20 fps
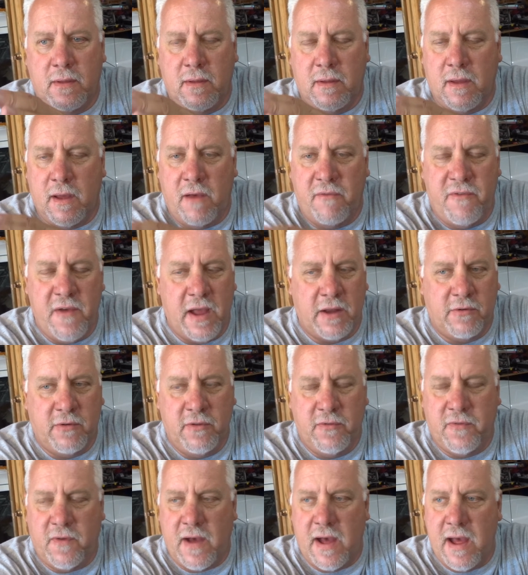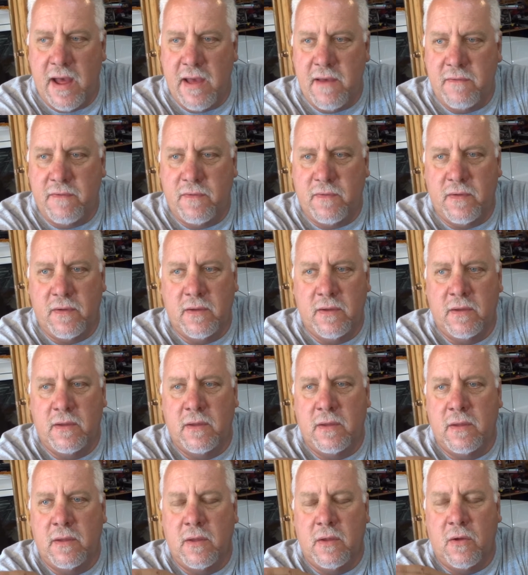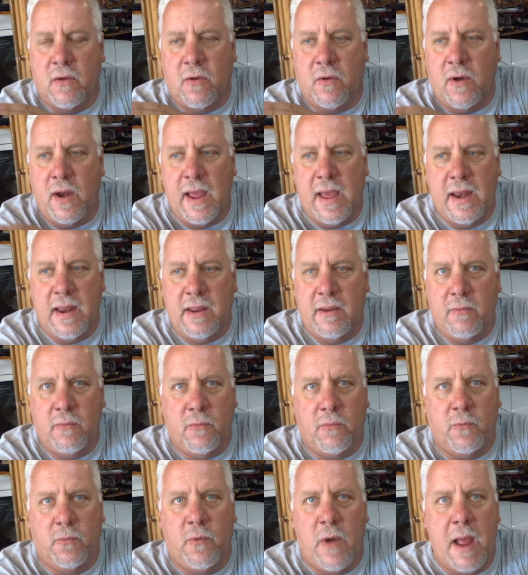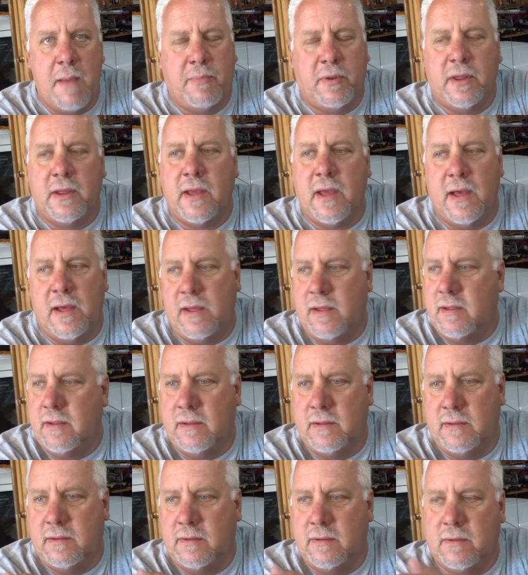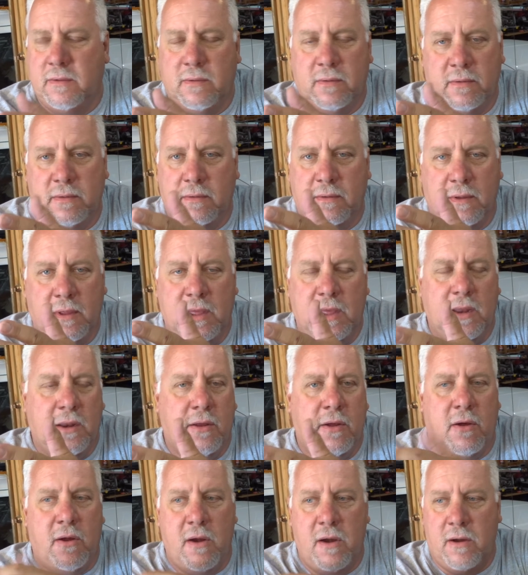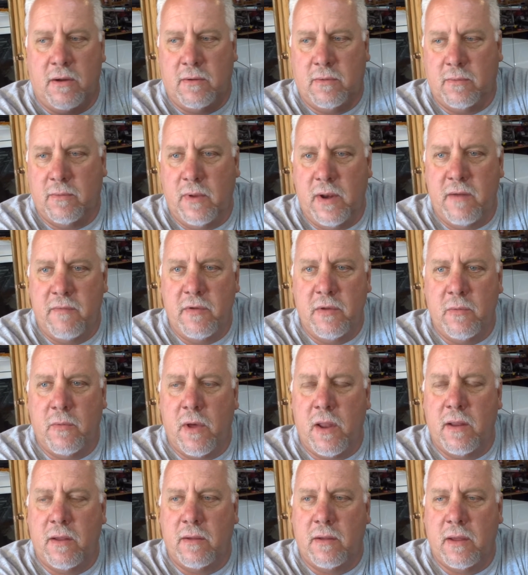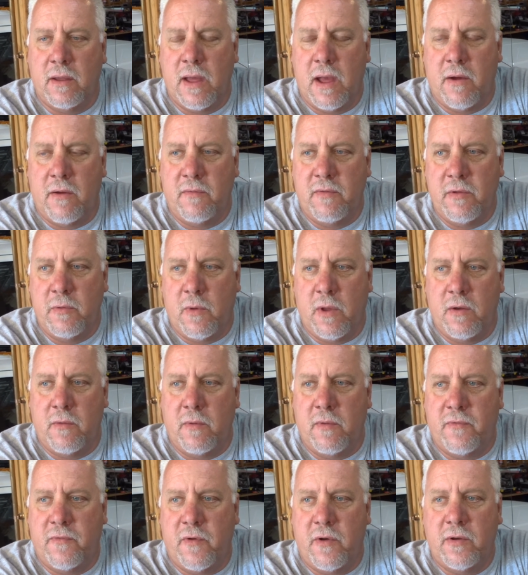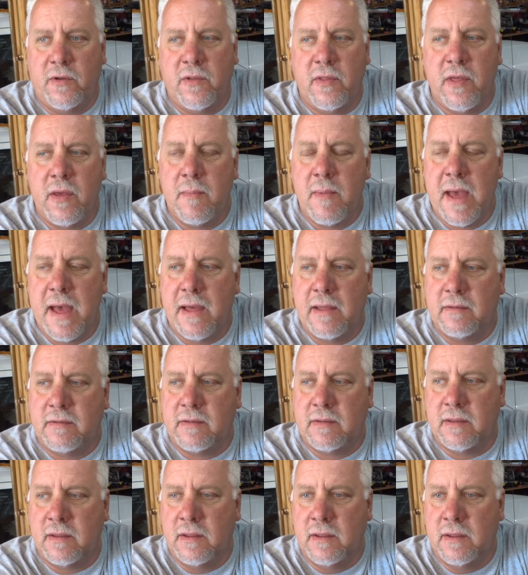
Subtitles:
a Factory 5 or any replica kit car, whatever you want to, however you want to refer to them as.